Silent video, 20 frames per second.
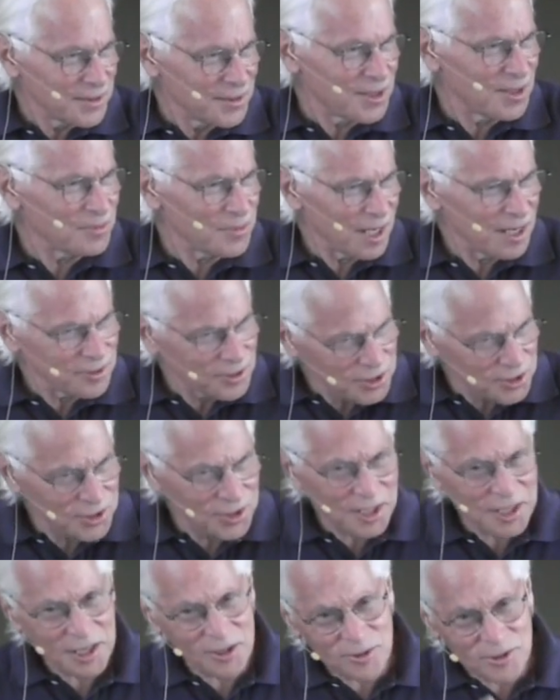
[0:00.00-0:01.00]
Sometimes it's
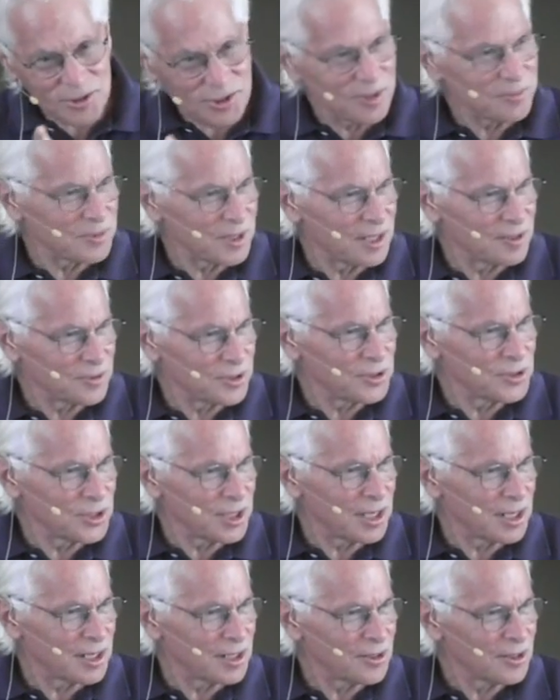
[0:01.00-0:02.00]
there, and sometimes it's
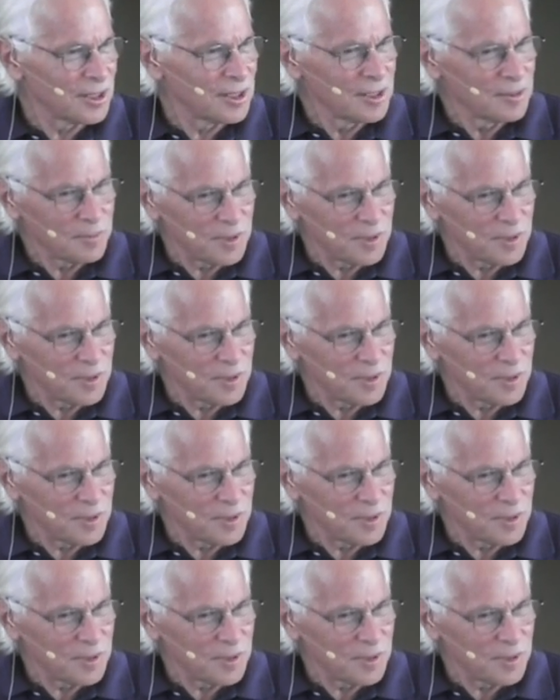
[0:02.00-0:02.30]
there,